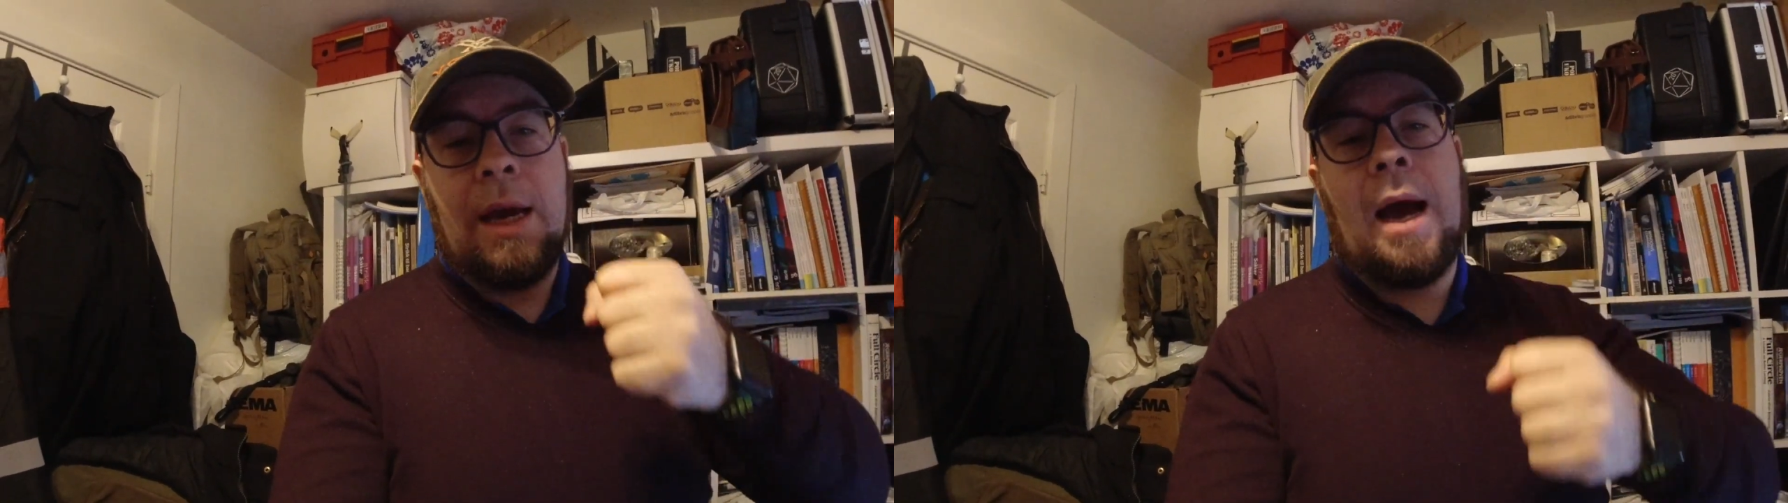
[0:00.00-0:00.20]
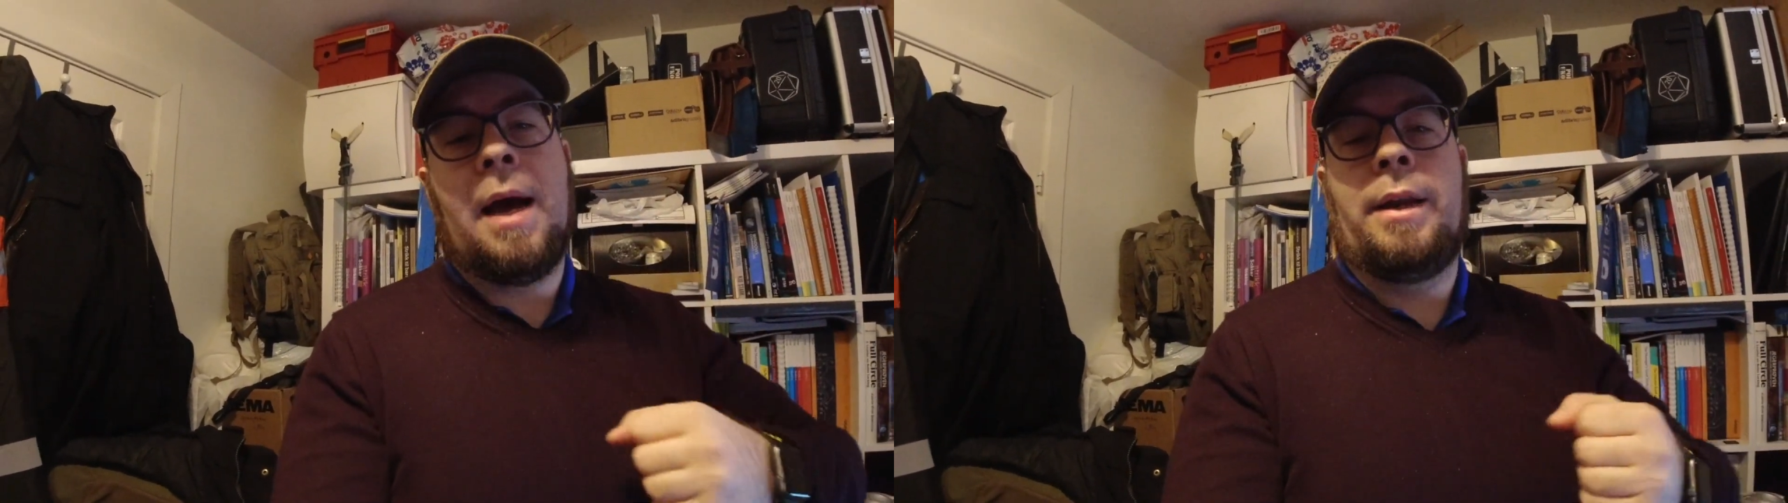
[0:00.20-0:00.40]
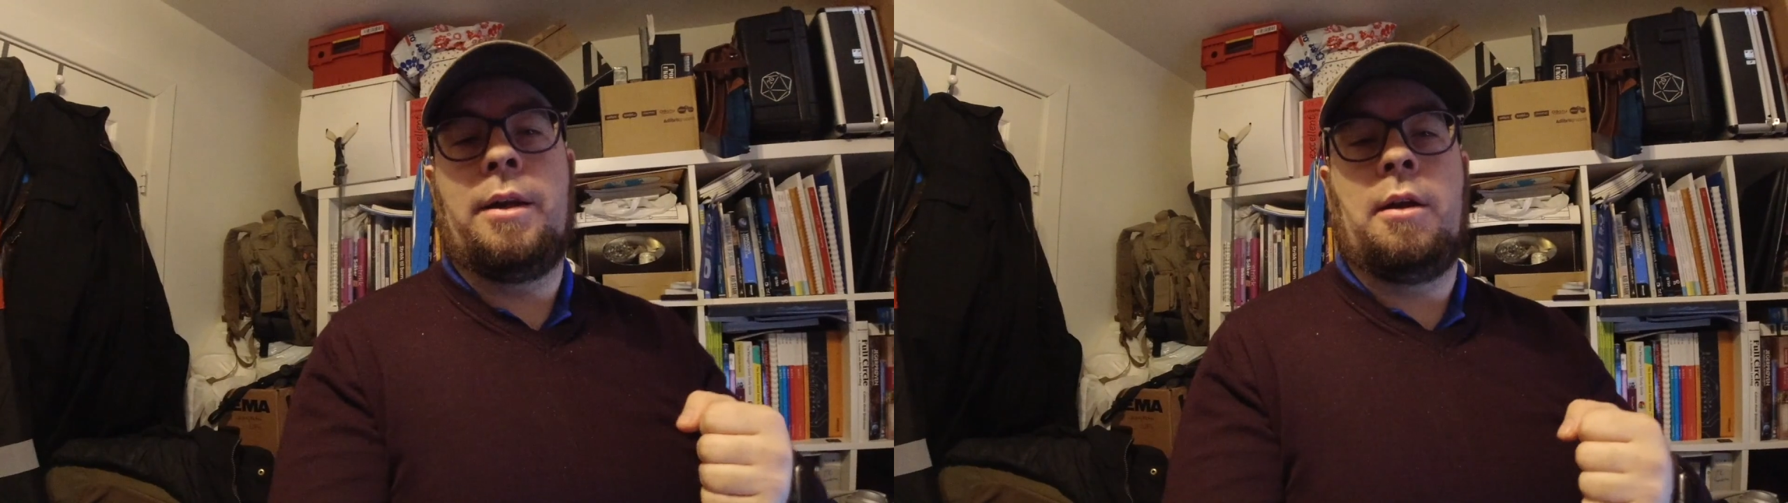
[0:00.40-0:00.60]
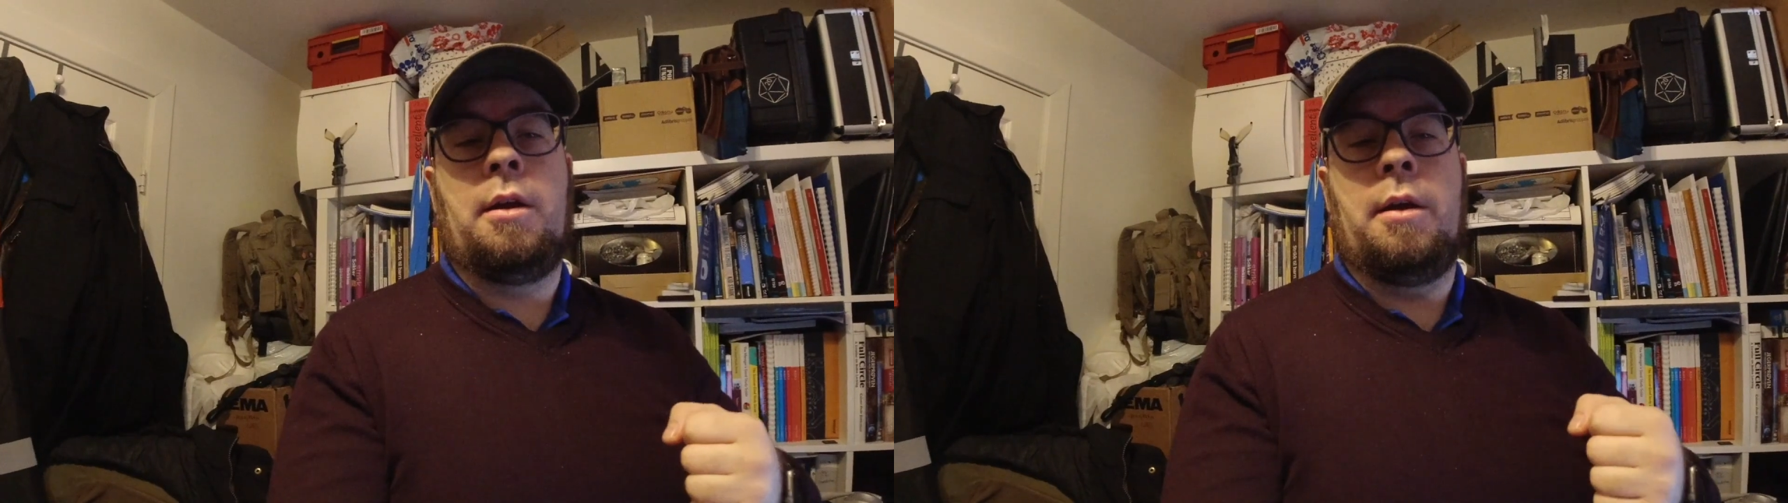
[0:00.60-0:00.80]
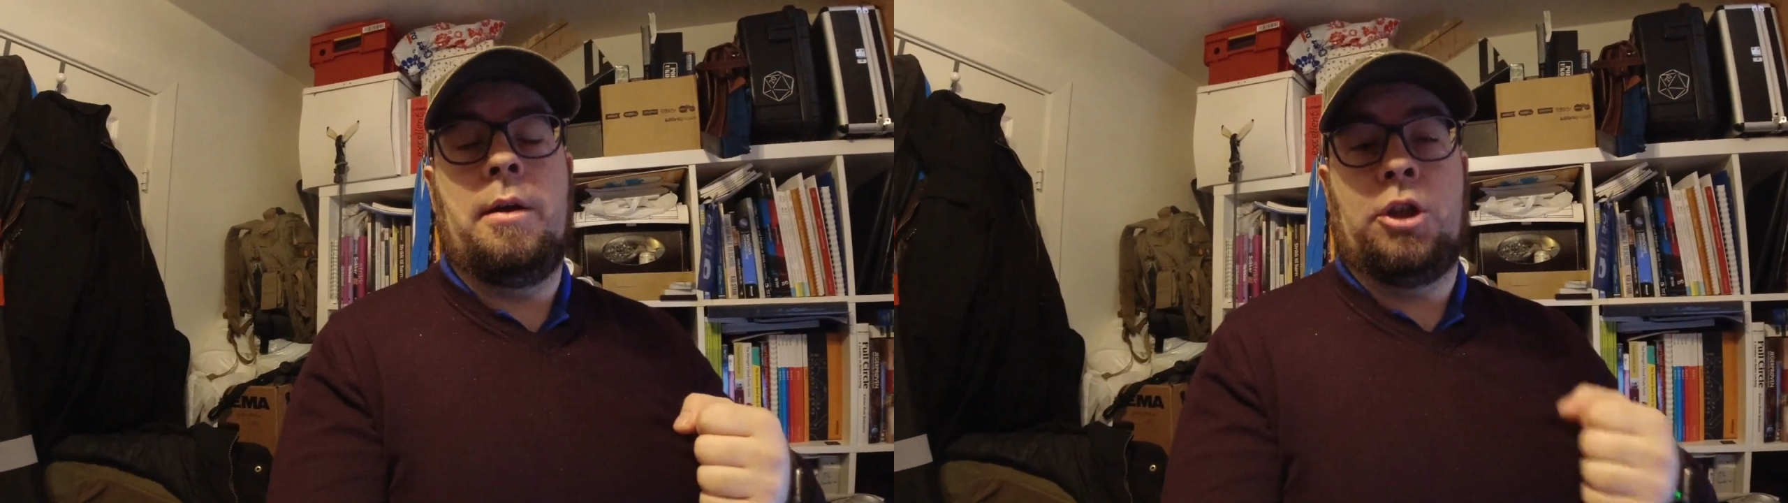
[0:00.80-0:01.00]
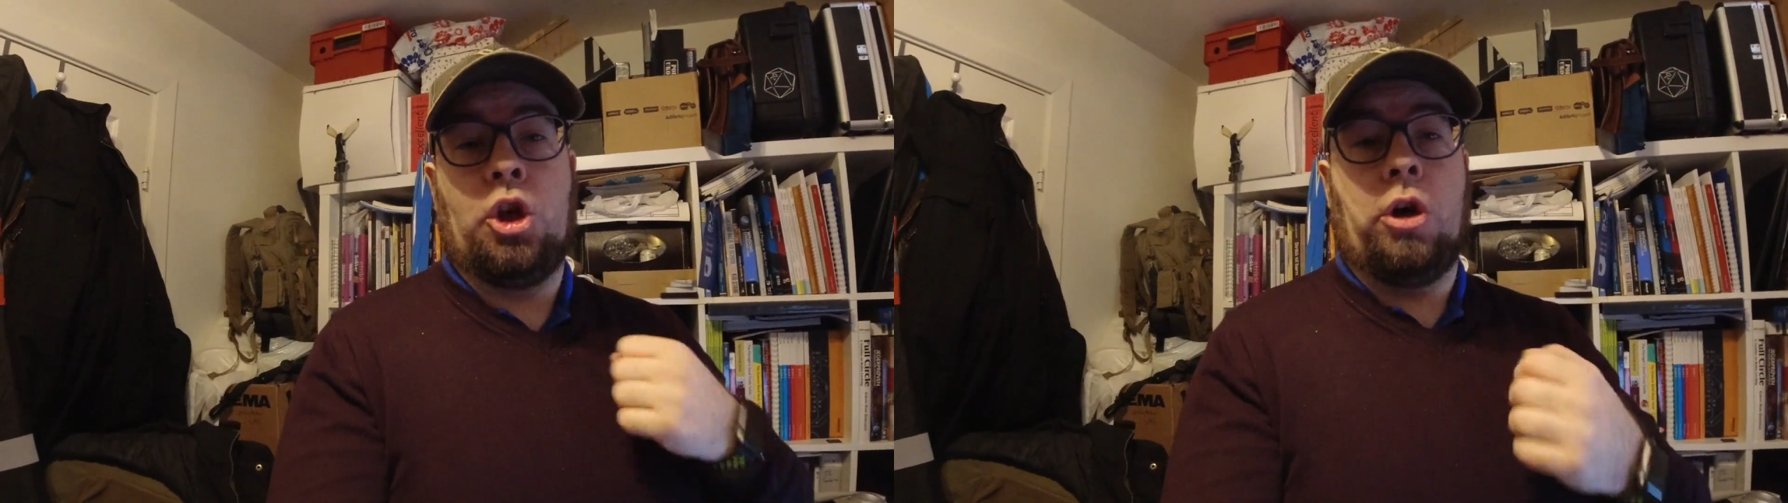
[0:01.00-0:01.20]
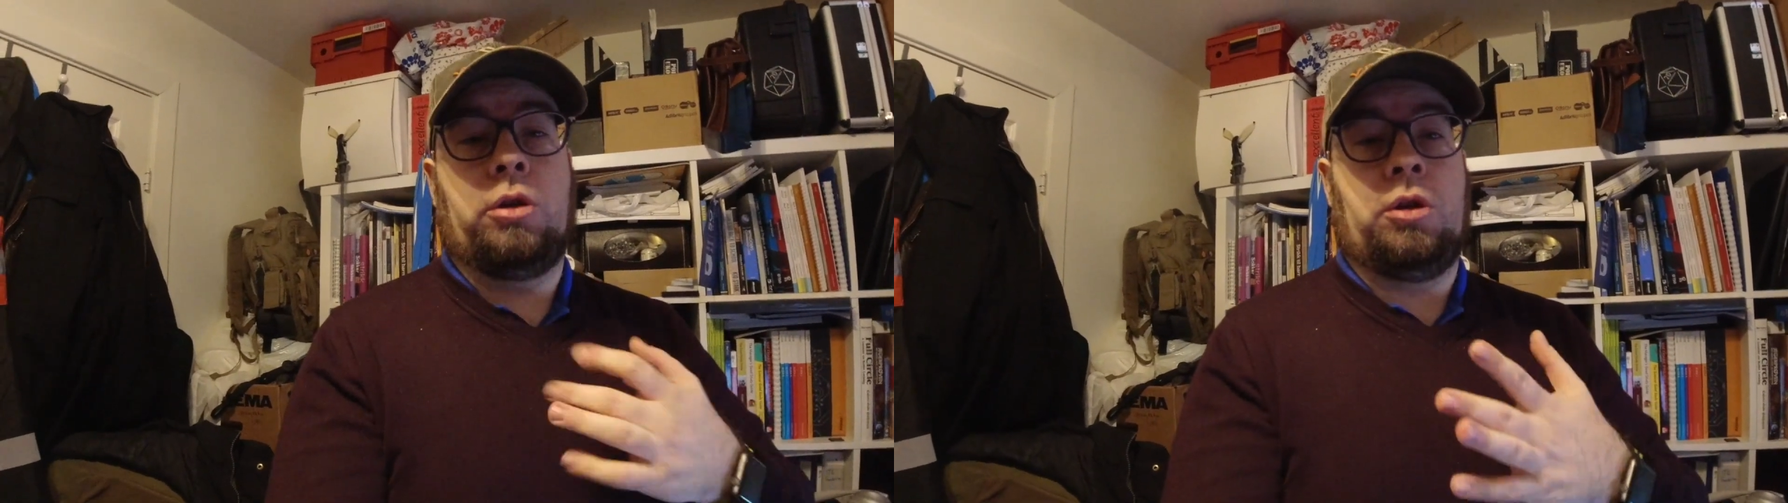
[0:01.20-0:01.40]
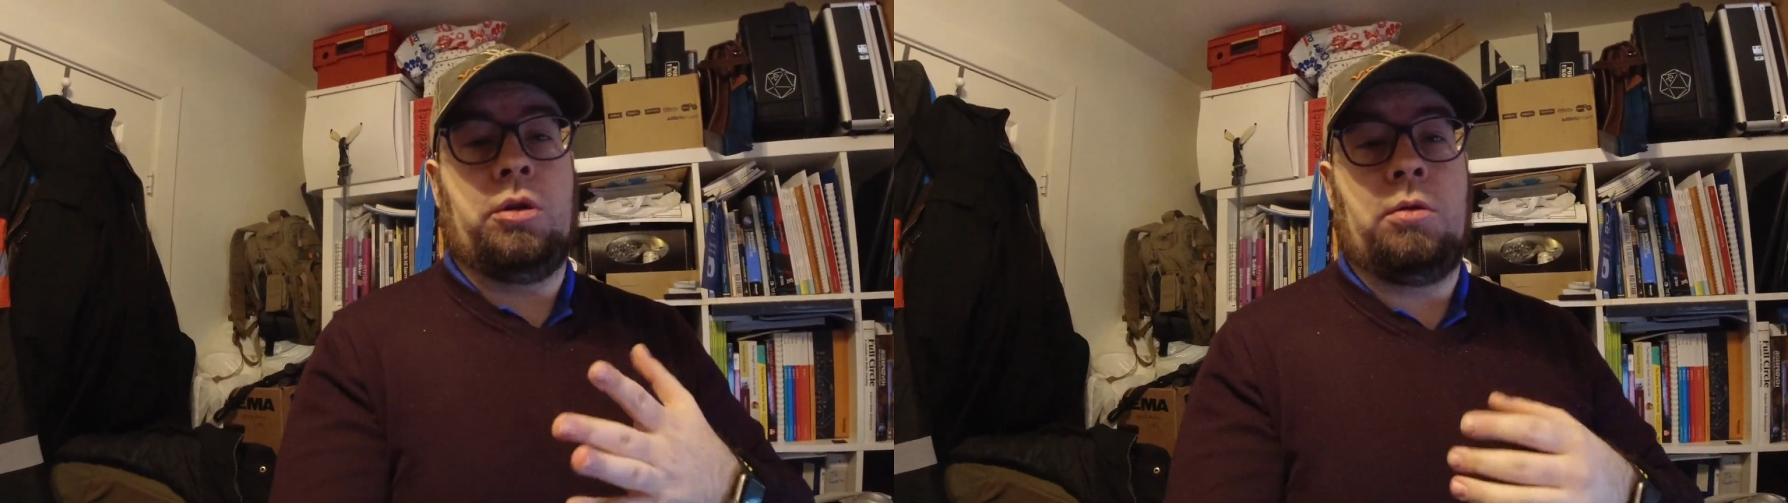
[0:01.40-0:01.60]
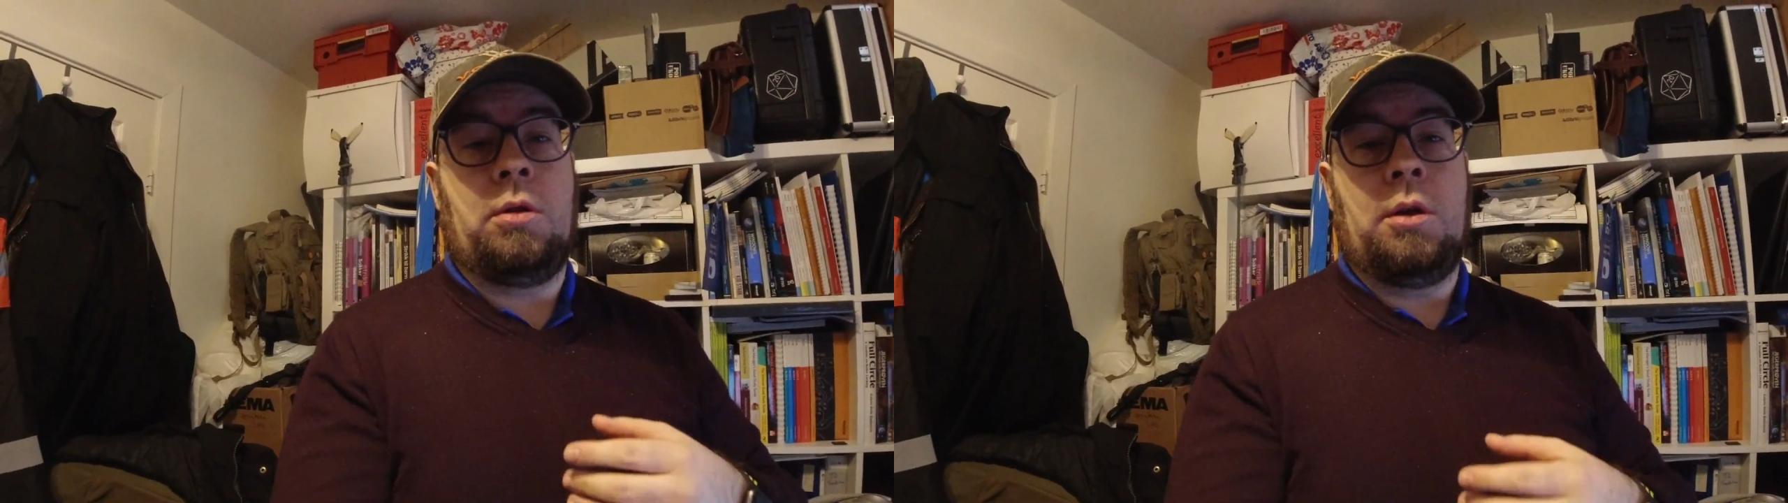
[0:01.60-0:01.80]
hand shots.